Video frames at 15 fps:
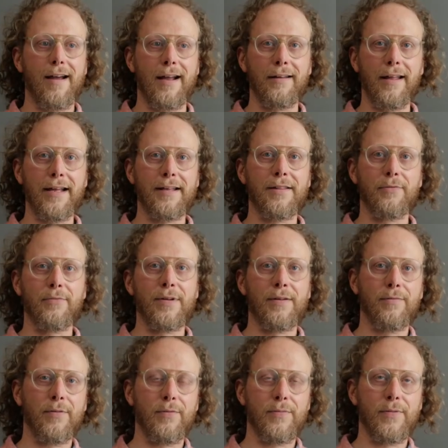I like the
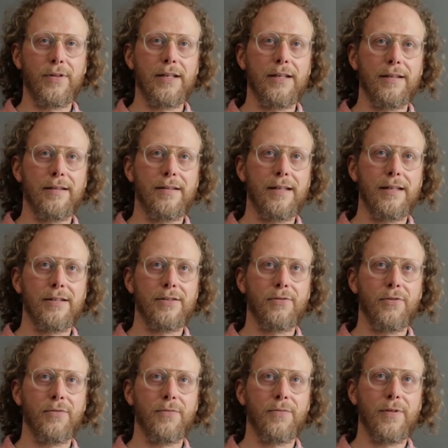
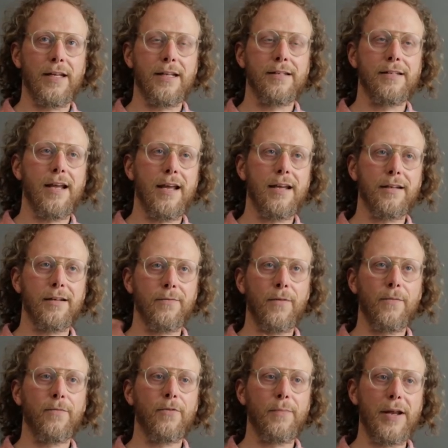sort of intake of
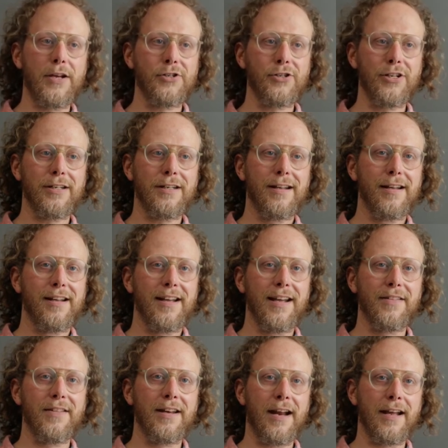information,
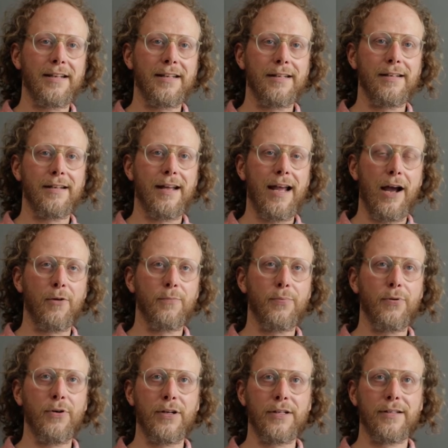and then I can
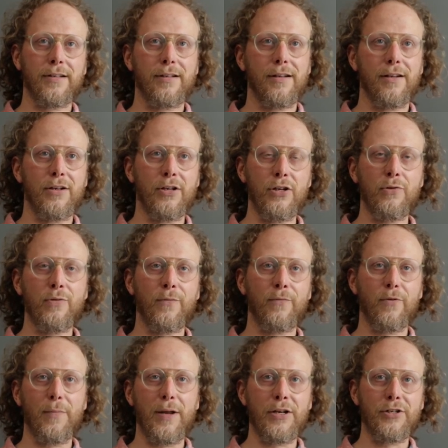output new
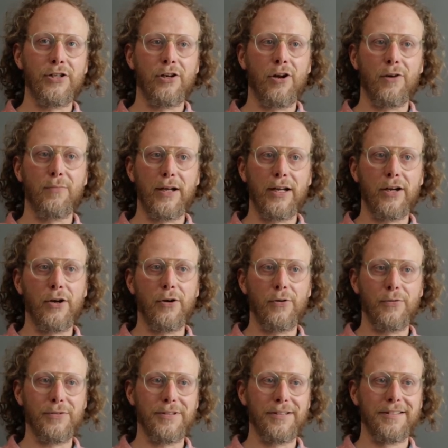information on my
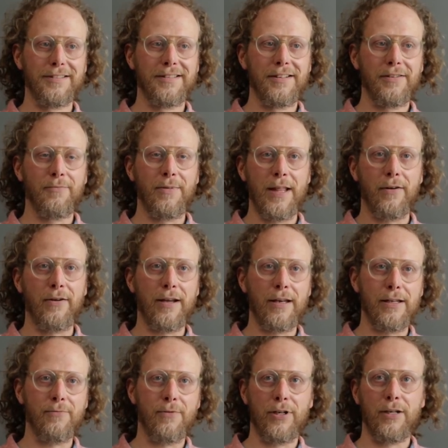own without
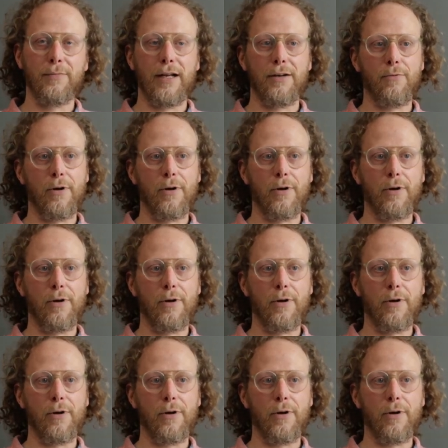anyone in my